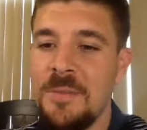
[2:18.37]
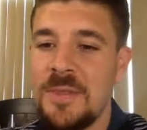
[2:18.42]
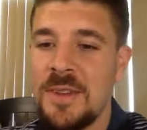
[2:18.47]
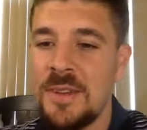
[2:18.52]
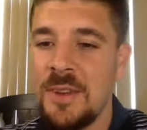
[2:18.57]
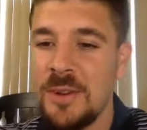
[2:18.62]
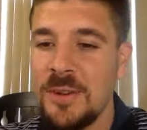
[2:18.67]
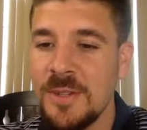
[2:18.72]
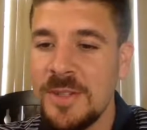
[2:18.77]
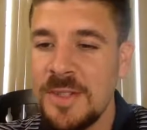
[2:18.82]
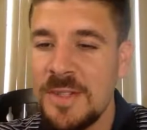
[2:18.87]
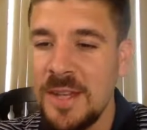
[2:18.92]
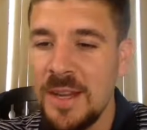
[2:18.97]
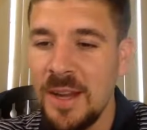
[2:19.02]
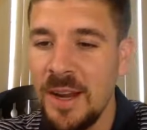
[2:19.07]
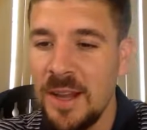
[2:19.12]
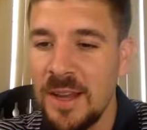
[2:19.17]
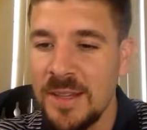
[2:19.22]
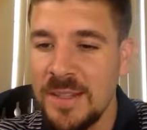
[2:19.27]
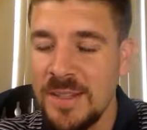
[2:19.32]
So
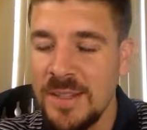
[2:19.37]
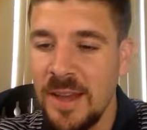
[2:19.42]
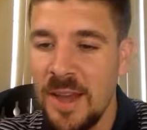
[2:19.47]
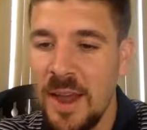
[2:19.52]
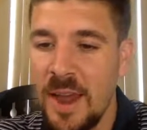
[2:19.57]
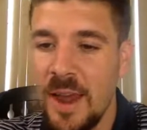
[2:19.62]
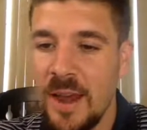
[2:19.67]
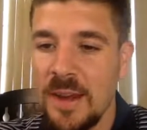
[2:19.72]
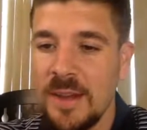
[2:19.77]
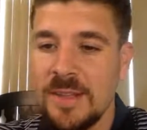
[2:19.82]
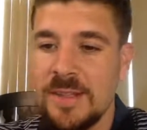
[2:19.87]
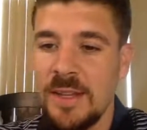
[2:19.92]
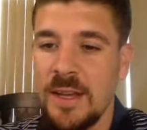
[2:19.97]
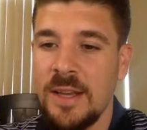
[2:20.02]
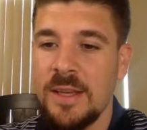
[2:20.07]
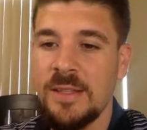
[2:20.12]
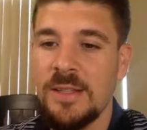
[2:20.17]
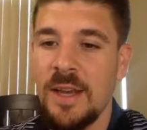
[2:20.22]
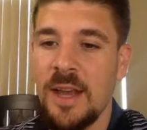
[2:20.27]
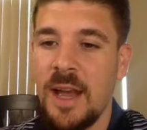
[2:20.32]
Silas Eng
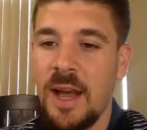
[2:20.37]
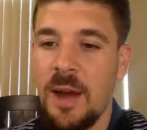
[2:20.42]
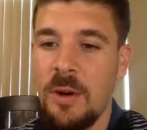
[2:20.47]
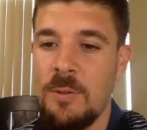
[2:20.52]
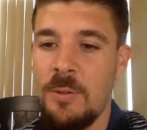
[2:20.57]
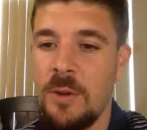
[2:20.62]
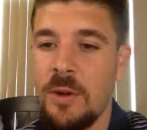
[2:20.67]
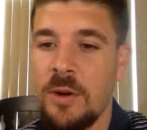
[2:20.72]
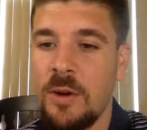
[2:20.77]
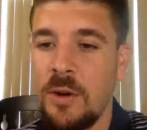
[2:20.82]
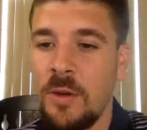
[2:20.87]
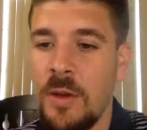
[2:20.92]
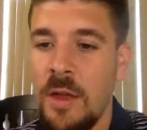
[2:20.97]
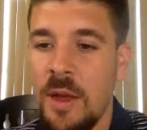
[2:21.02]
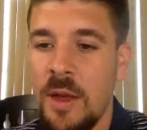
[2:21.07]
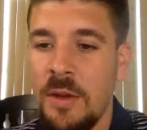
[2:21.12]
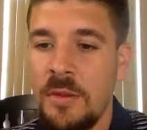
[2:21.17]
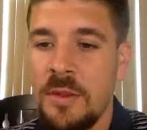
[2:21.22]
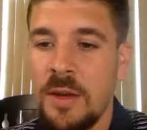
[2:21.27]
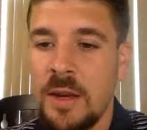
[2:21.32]
says, how will
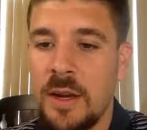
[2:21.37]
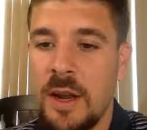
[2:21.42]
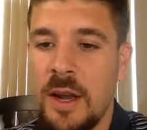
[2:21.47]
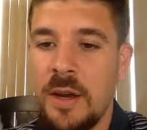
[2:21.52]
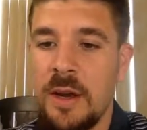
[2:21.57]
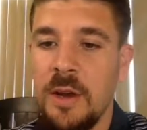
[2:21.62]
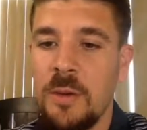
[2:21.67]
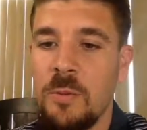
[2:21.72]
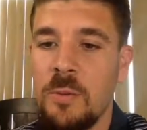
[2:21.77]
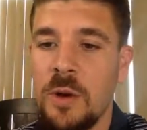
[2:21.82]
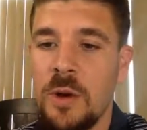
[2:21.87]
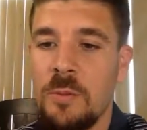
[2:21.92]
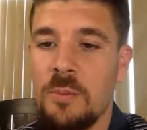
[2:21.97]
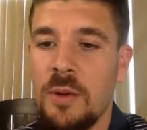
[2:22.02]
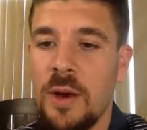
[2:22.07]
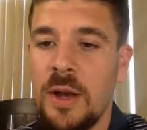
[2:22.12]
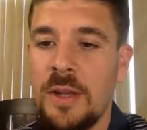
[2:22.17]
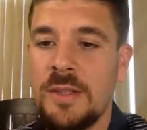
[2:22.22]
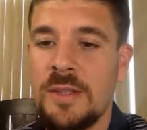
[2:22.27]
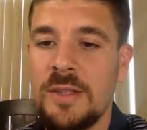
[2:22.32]
declining wood
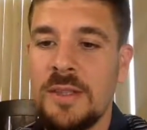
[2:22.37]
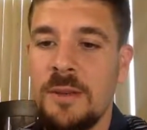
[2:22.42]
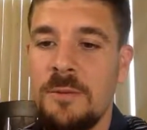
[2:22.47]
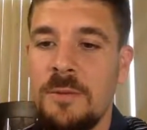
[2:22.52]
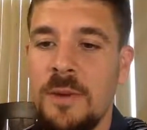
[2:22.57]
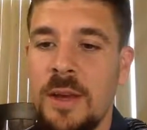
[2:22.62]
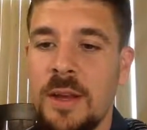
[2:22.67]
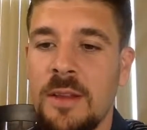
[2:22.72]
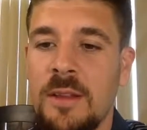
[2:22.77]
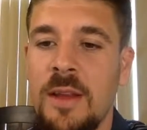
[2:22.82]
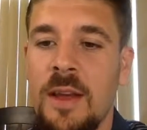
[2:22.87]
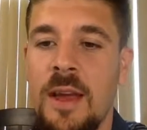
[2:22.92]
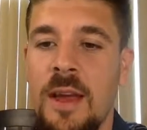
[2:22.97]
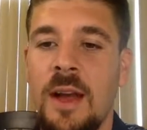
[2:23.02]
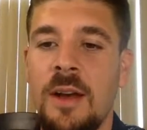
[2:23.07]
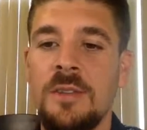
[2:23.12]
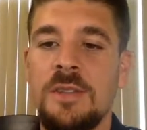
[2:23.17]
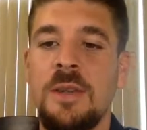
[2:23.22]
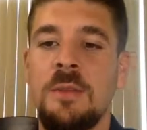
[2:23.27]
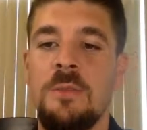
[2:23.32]
prices affect
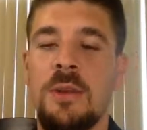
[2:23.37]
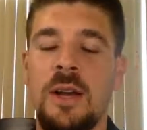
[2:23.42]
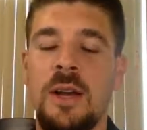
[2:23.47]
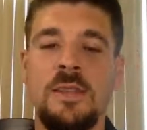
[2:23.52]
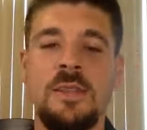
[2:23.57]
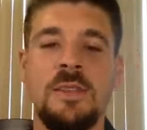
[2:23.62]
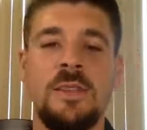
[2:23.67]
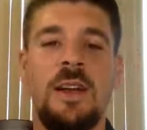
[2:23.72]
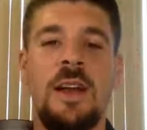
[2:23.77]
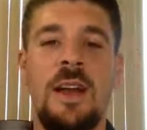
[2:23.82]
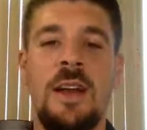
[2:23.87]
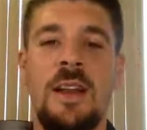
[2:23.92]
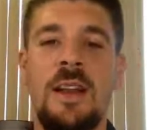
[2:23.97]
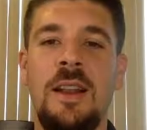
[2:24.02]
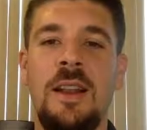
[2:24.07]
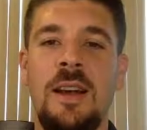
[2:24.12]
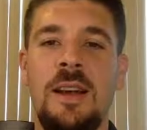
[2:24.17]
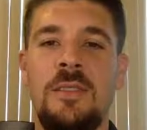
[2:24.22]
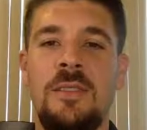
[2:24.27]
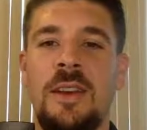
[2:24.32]
housing prices? I
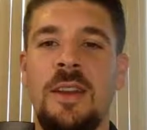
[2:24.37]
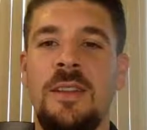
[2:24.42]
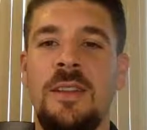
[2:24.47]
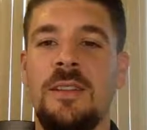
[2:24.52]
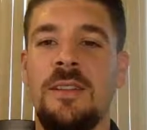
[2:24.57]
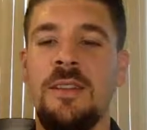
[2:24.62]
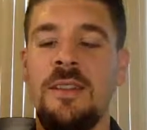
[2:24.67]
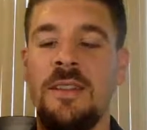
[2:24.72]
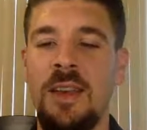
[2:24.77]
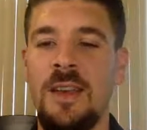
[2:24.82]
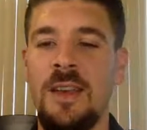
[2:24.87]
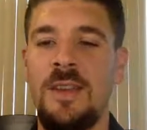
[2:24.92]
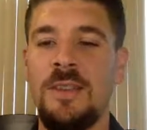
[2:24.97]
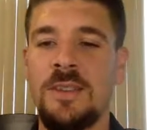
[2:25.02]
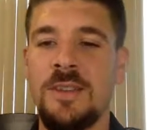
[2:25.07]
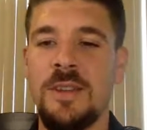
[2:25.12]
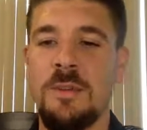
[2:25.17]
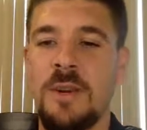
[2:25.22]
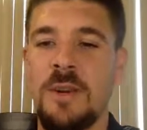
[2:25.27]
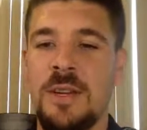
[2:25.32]
love it. Thank you
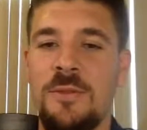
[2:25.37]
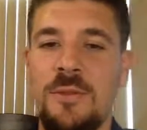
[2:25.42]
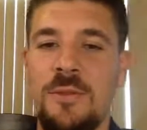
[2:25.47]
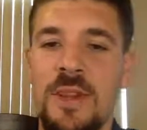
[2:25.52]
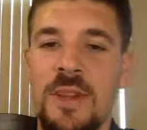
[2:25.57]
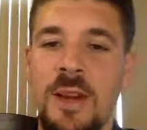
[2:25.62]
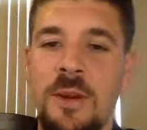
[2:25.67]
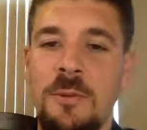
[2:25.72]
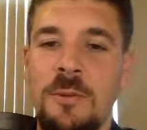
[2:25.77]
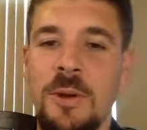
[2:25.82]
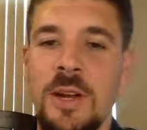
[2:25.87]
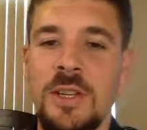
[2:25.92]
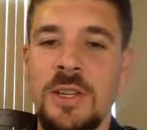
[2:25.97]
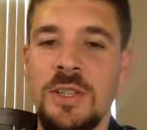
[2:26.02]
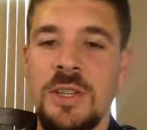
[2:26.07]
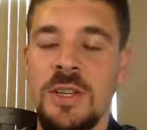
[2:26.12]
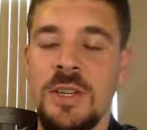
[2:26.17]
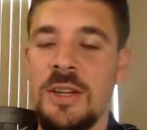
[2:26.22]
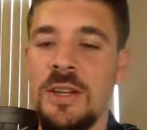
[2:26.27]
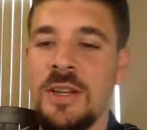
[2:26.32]
so much for that
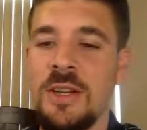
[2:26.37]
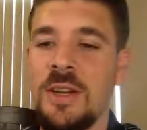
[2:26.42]
question.